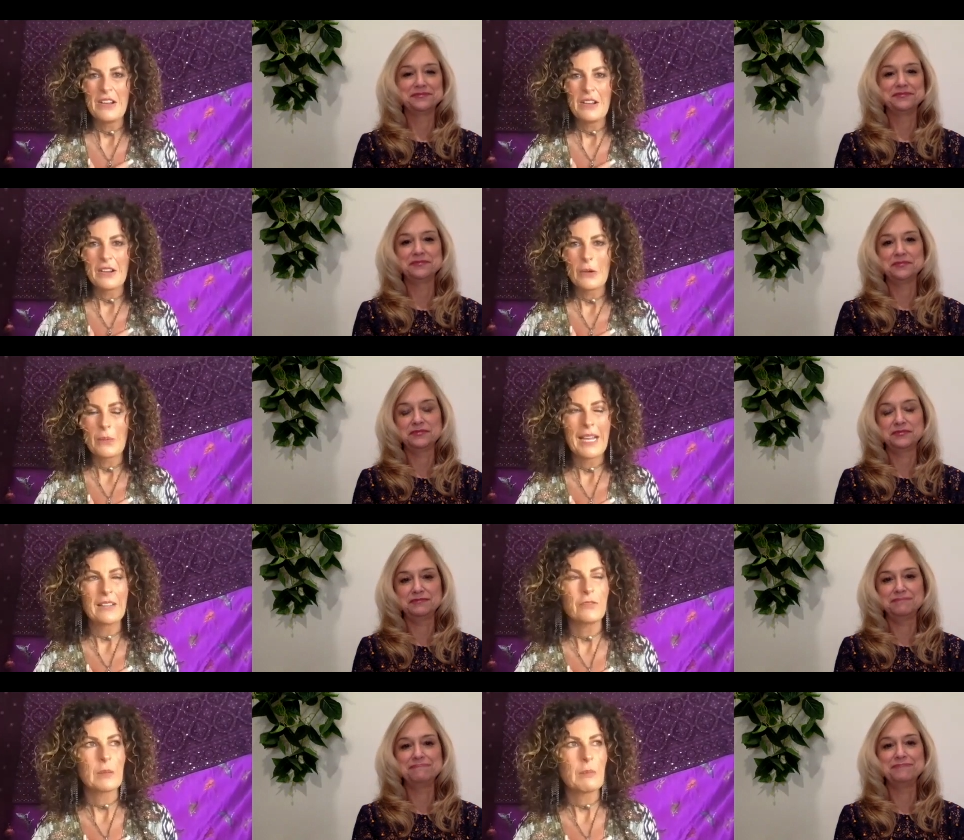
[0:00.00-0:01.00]

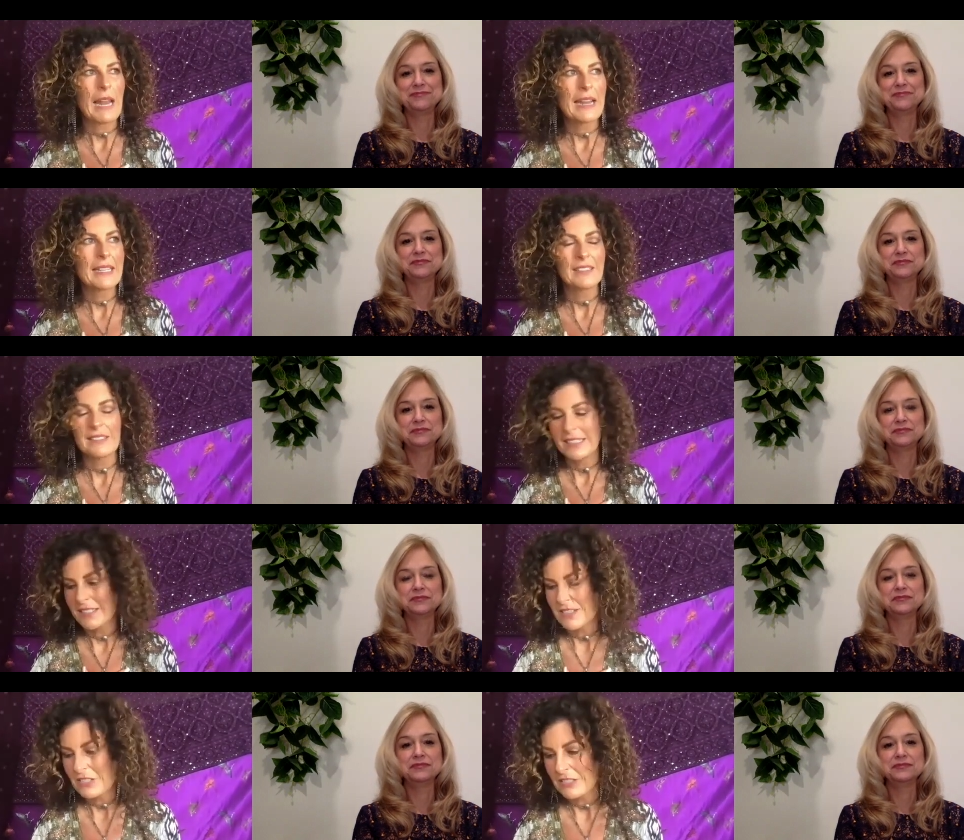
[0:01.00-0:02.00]
Speaker 1: around for the planet
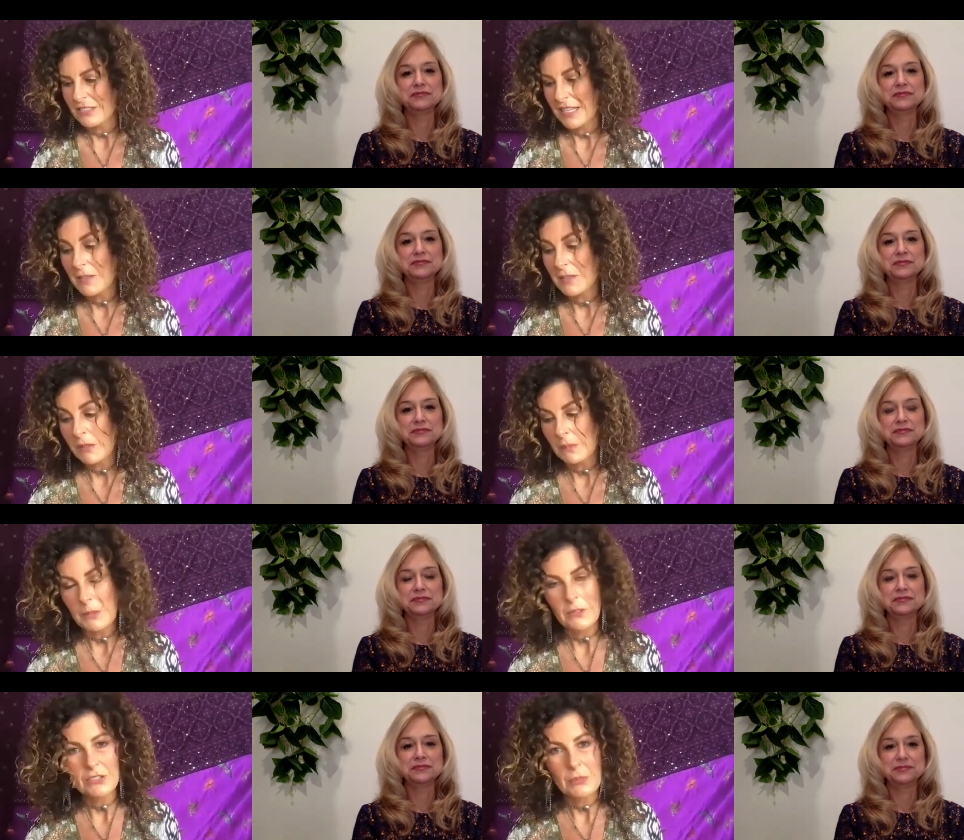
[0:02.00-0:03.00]
and, and in my
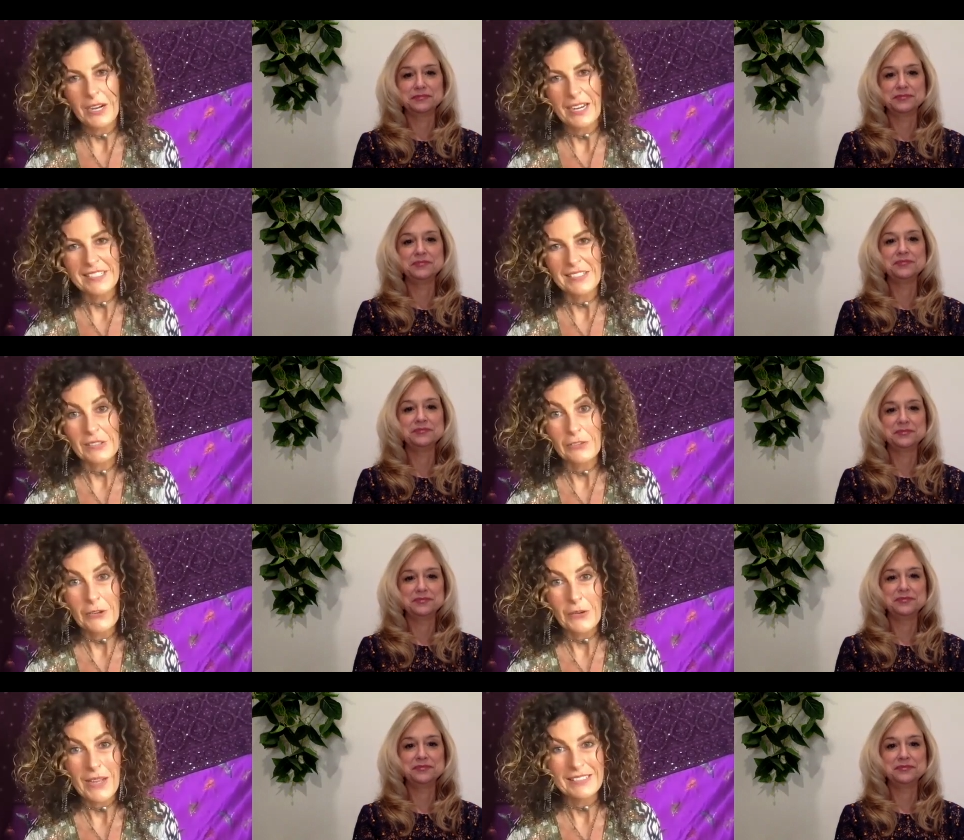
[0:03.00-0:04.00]
spiritual practice. I
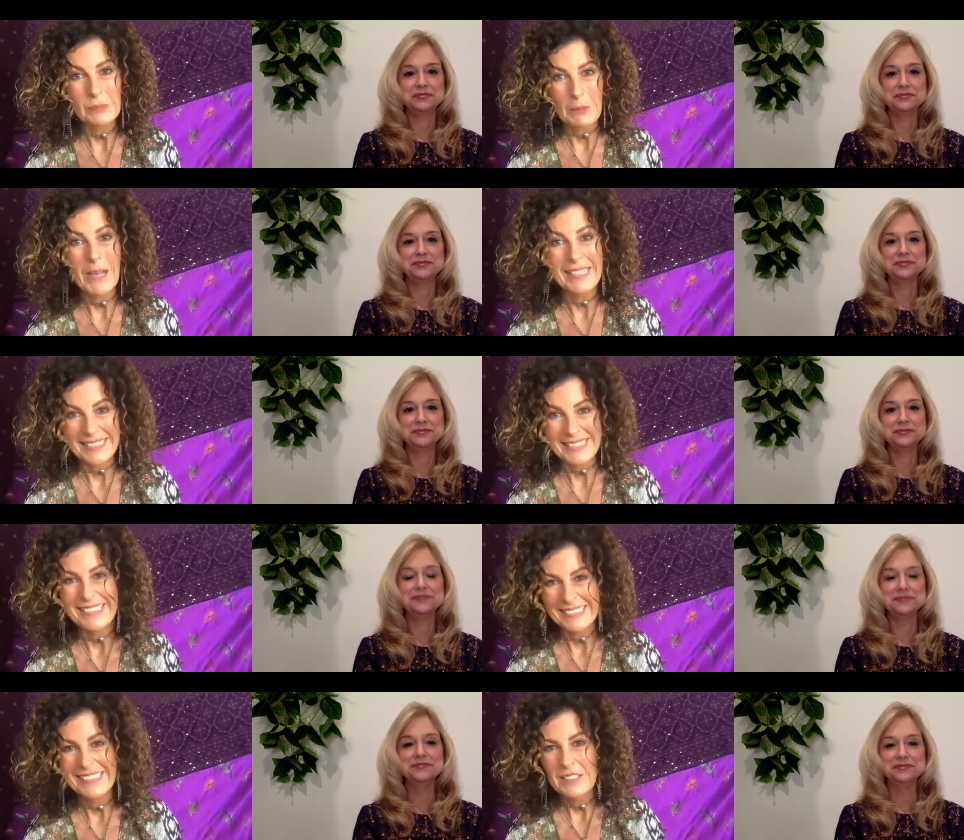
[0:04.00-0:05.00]
felt quite inspired.
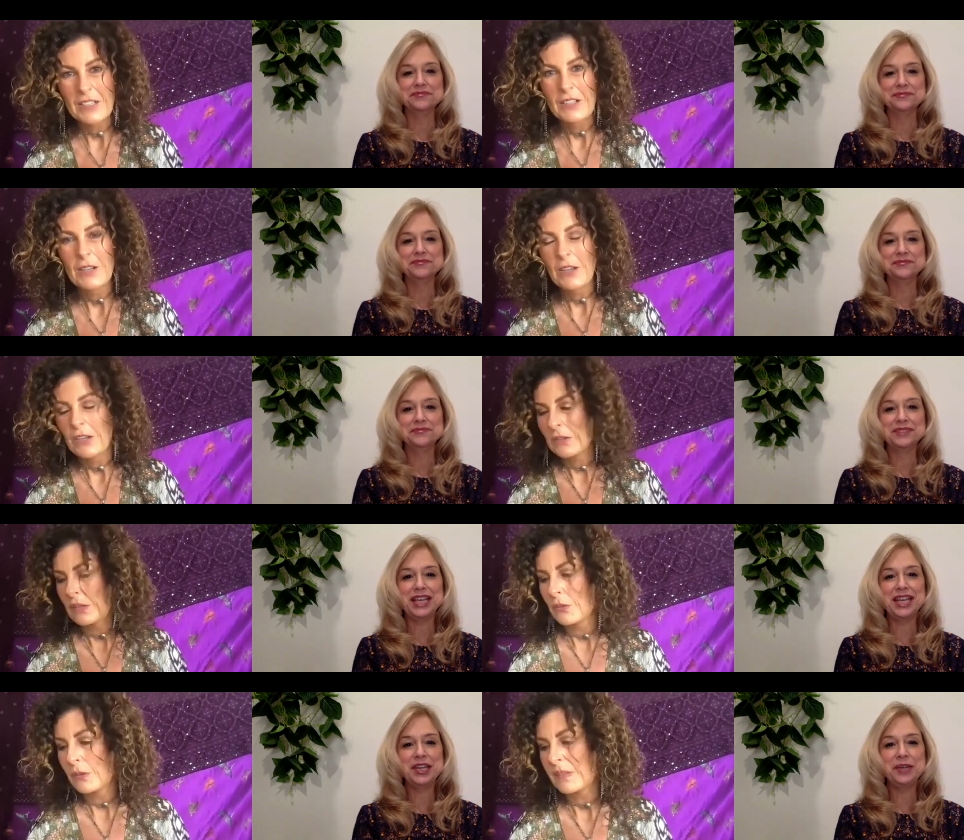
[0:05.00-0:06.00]
So,
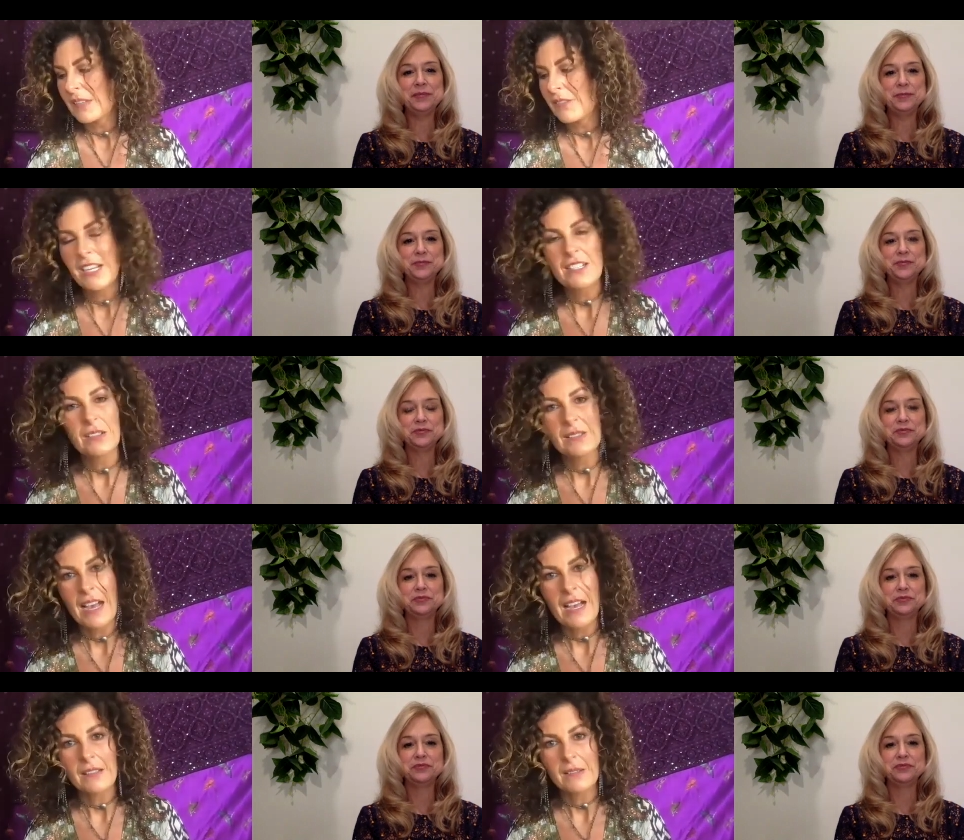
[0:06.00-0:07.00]
to receive it, I just
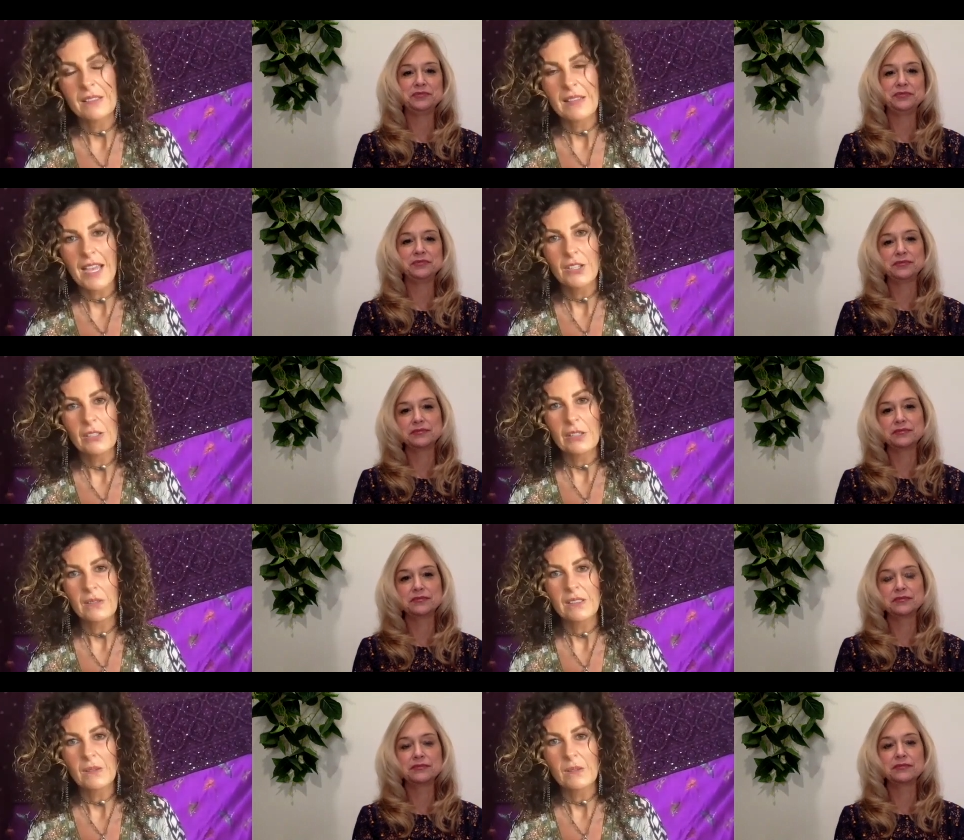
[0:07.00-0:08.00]
ask that your
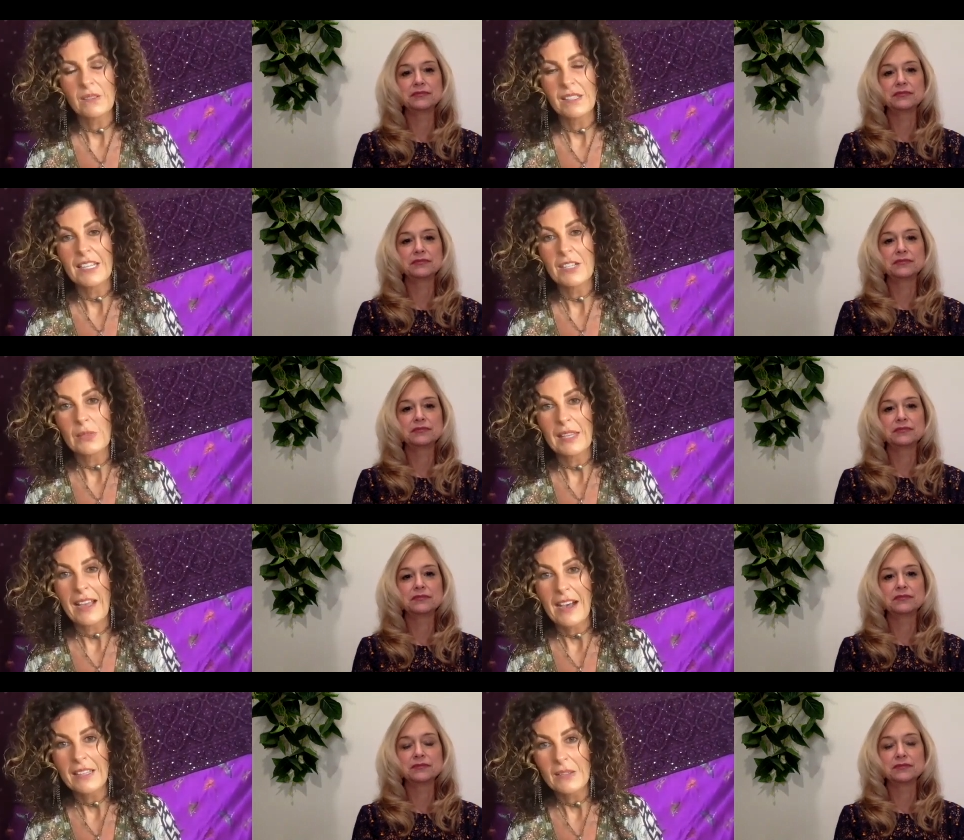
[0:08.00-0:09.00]
listeners connect with their
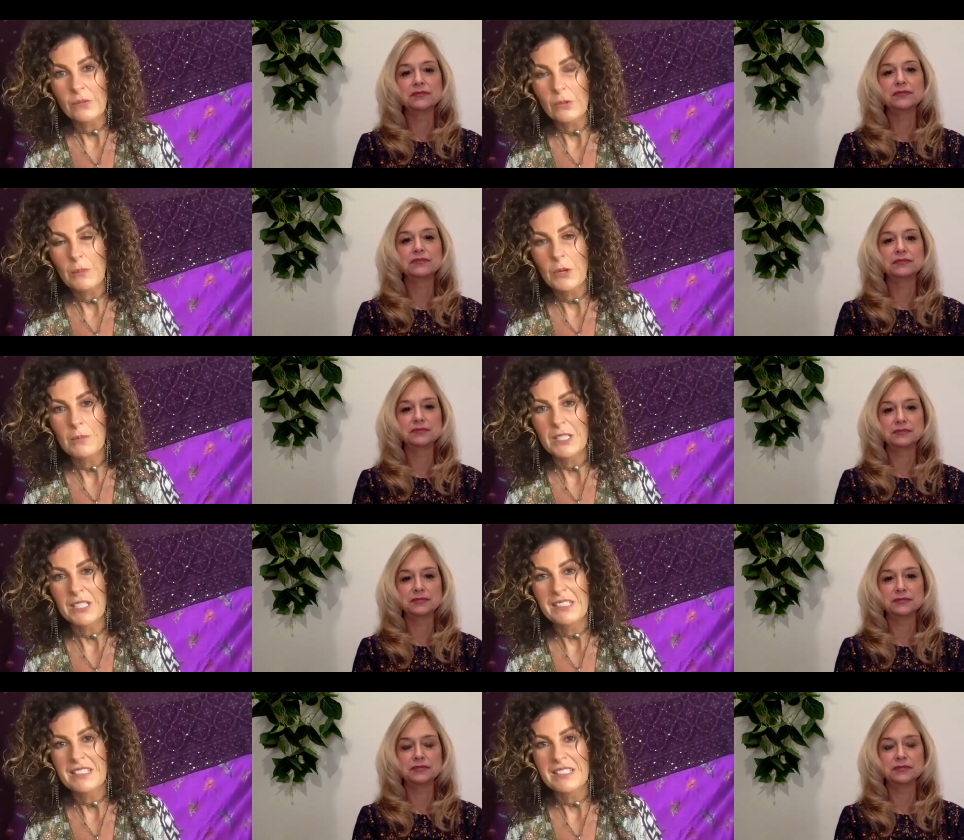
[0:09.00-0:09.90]
hearts for a moment.